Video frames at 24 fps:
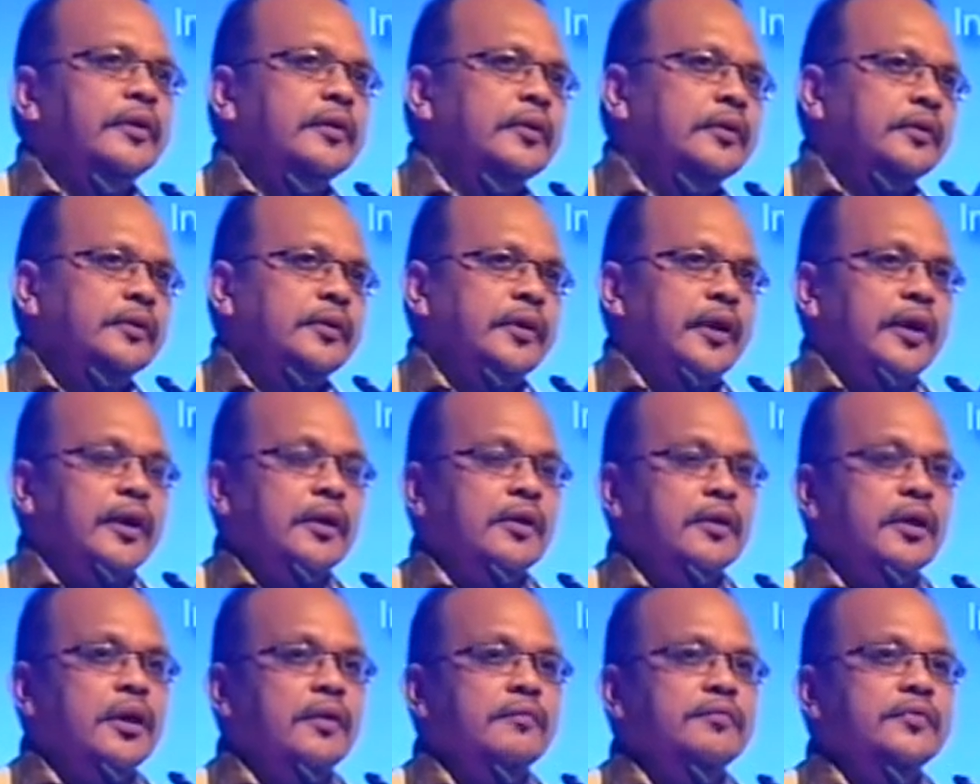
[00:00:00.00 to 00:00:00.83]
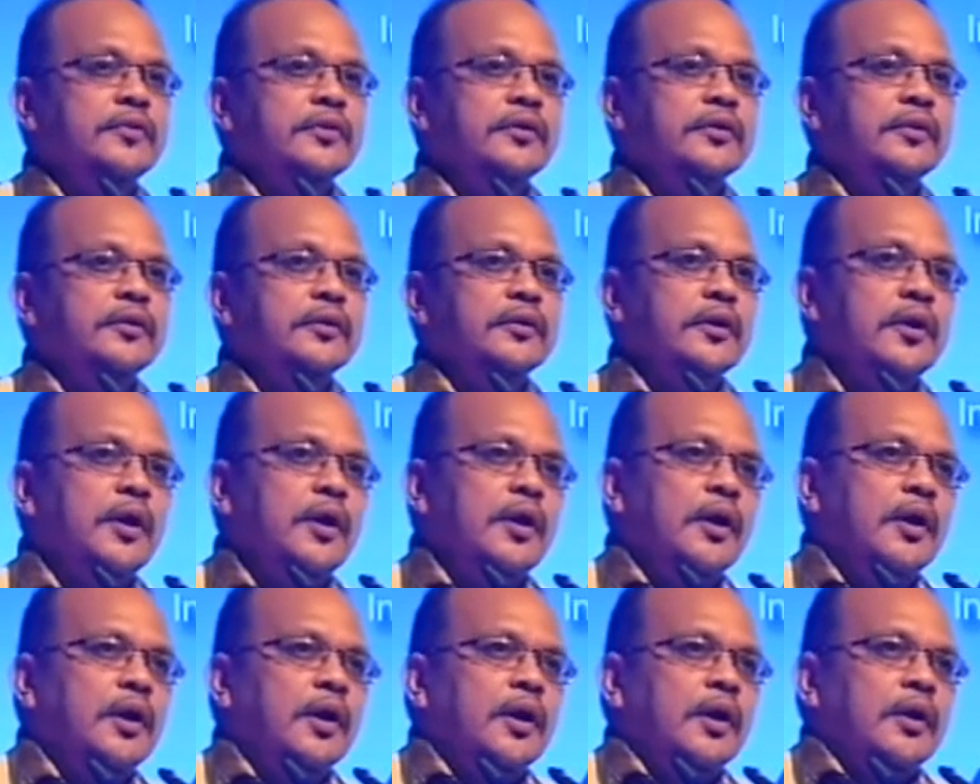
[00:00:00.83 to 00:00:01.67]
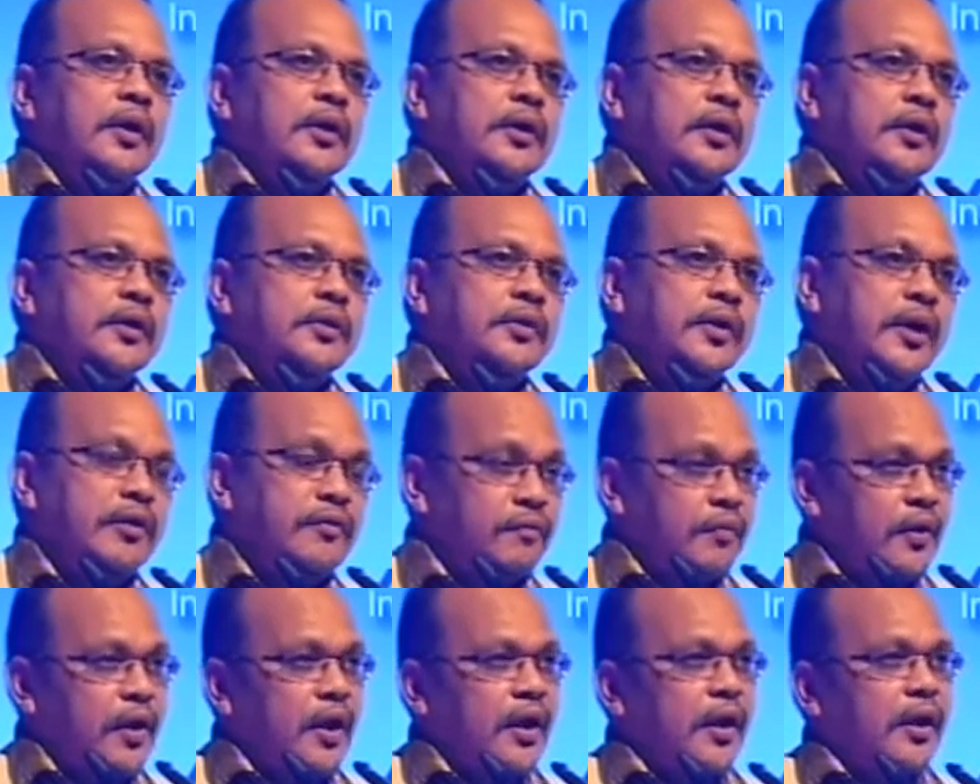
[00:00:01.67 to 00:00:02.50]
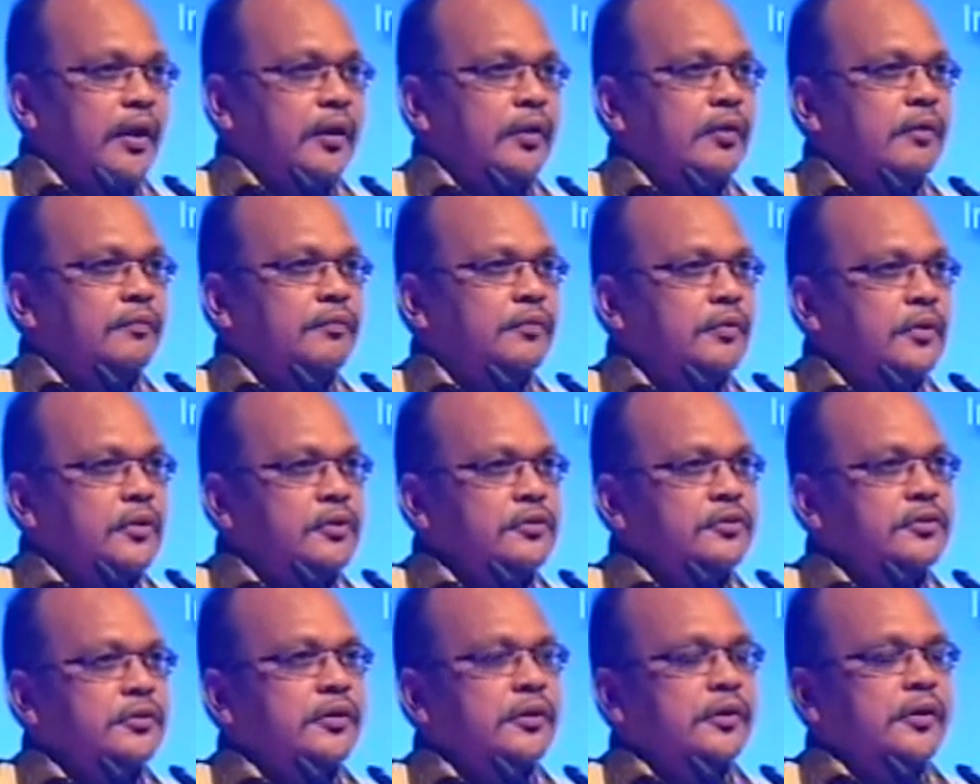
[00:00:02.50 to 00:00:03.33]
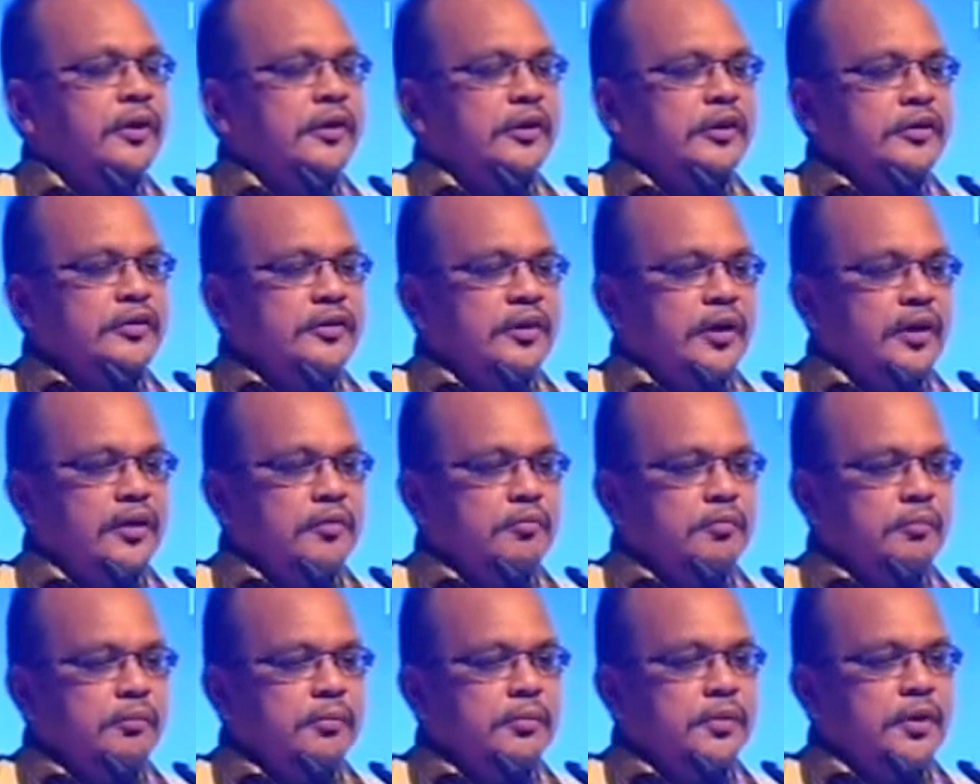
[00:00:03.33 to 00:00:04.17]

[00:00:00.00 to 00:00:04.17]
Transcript: The aircraft, you can fly, of course, anytime.